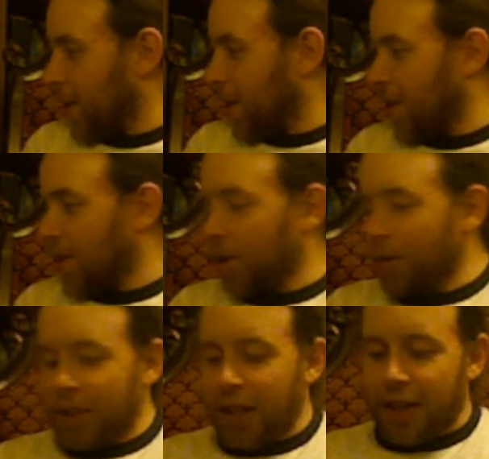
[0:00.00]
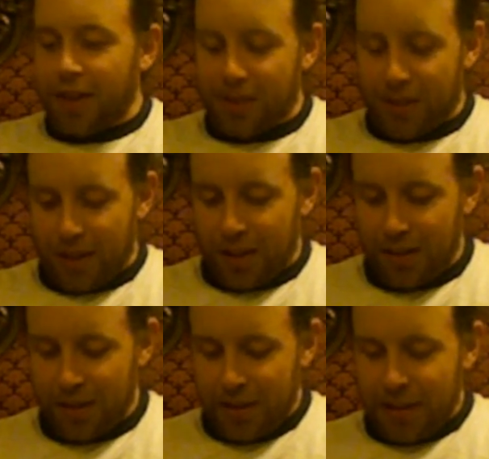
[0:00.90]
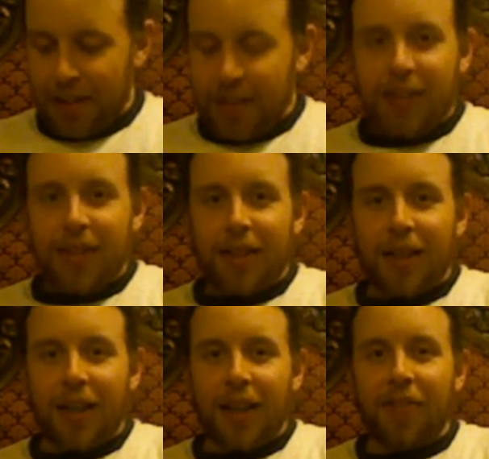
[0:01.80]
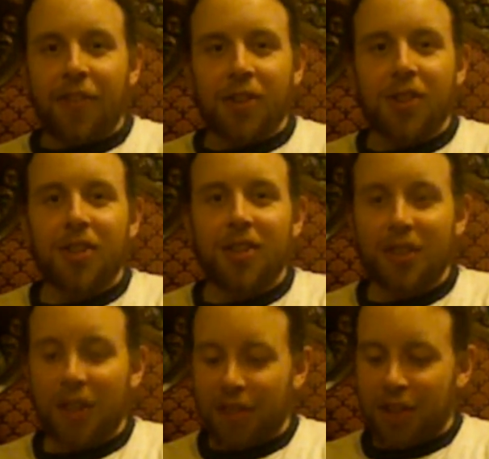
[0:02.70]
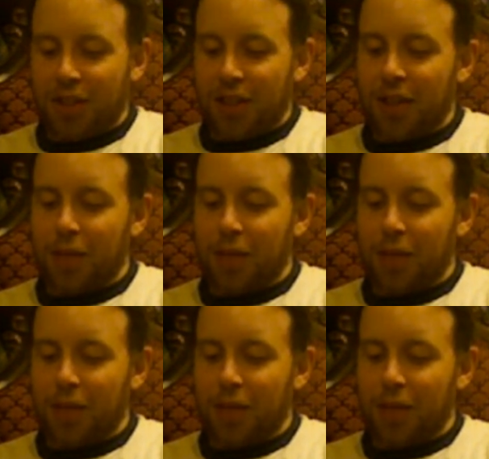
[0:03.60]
the two decks that I first discovered as a kid.